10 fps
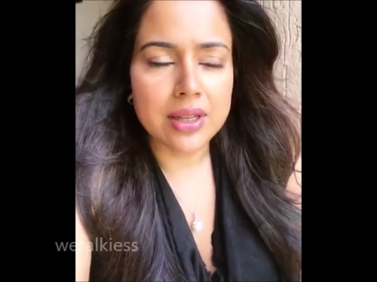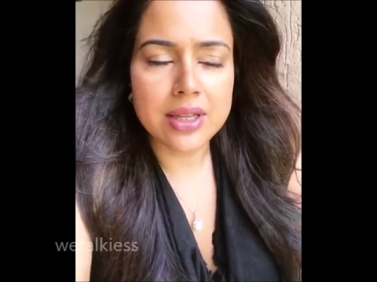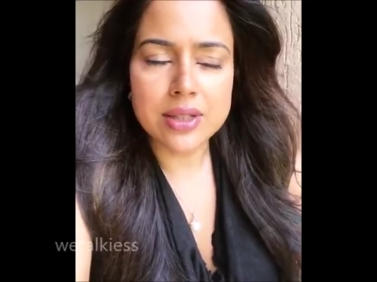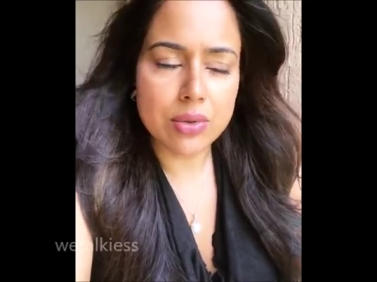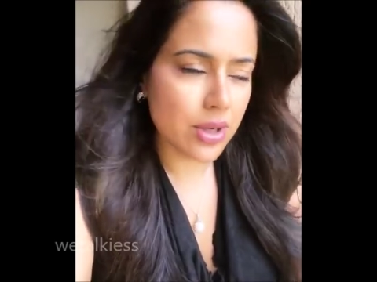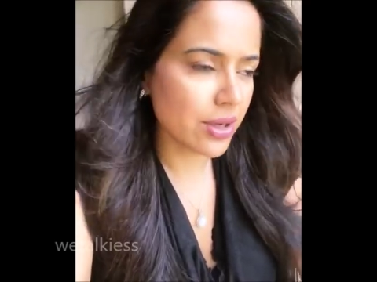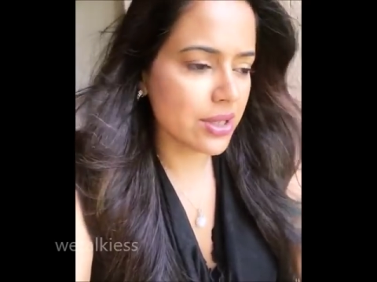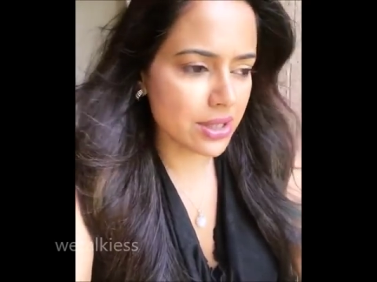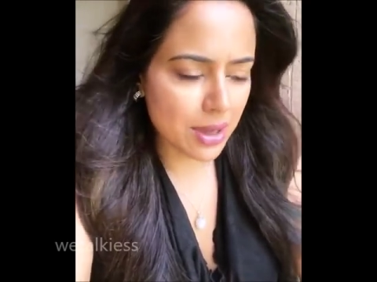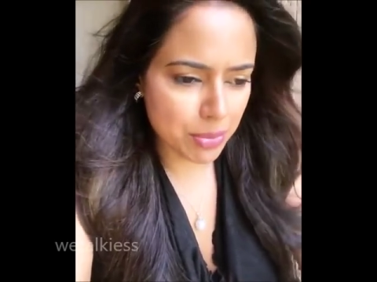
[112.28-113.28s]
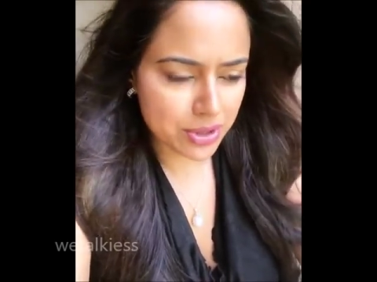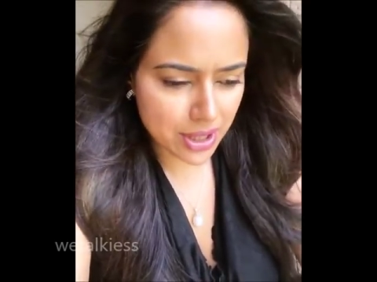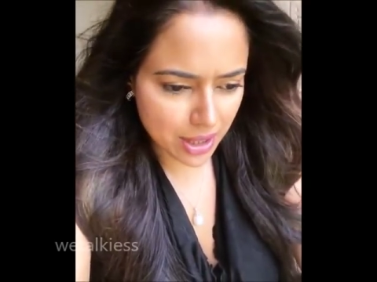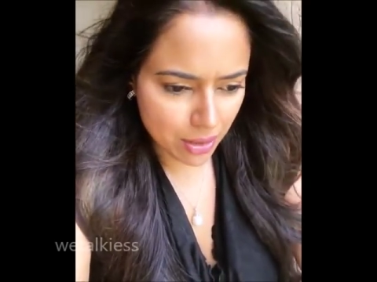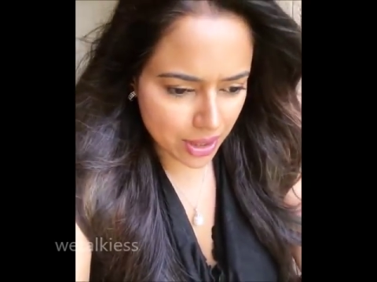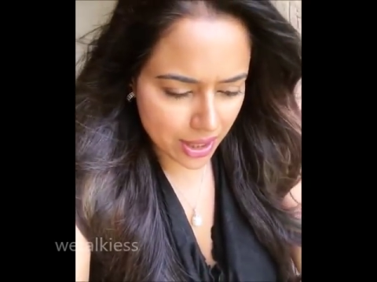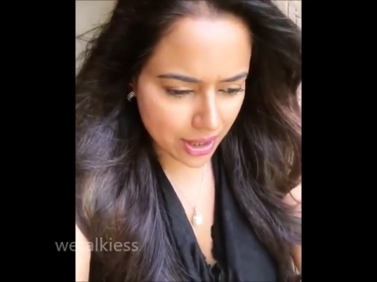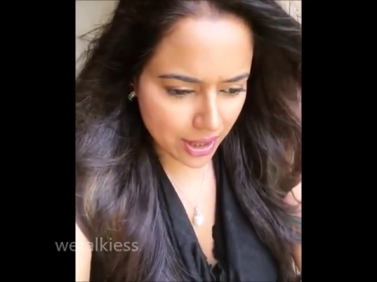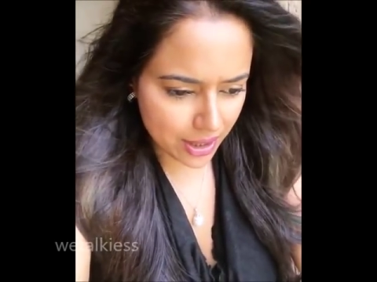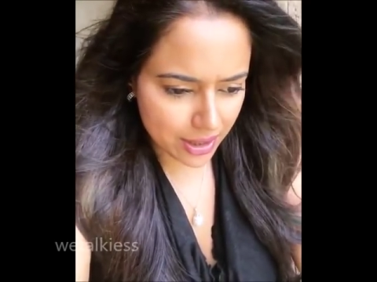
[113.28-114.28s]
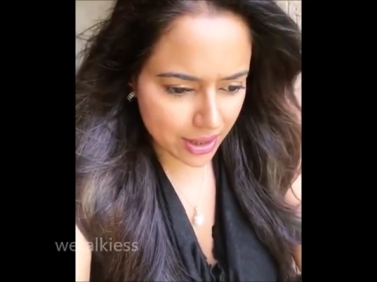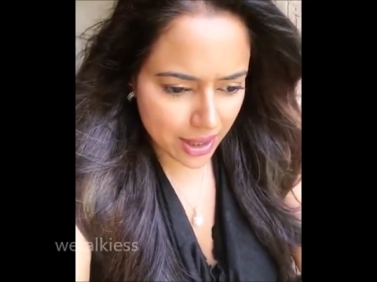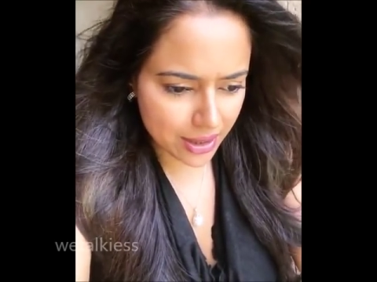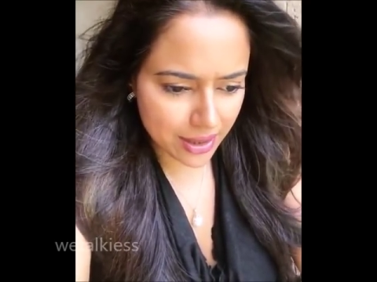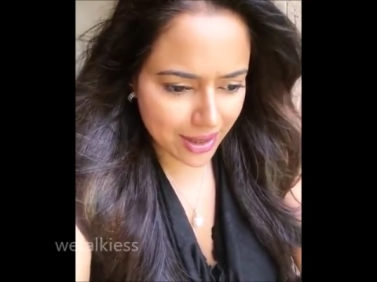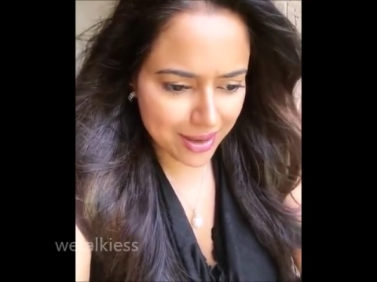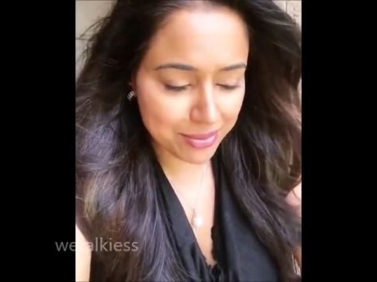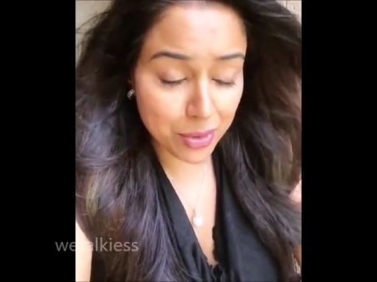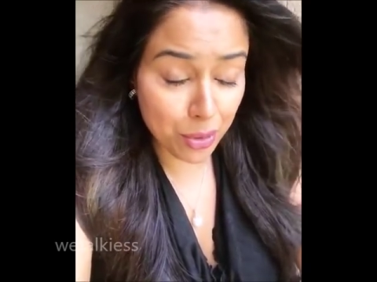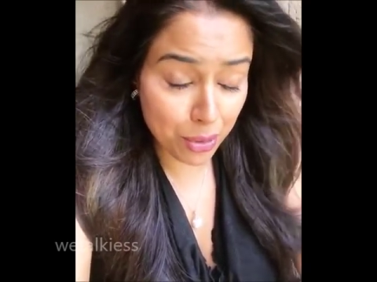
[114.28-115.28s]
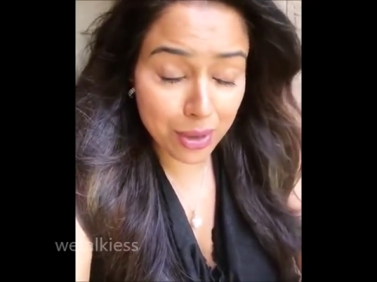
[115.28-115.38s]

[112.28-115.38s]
and that's the only reason I put that out I, I and I'm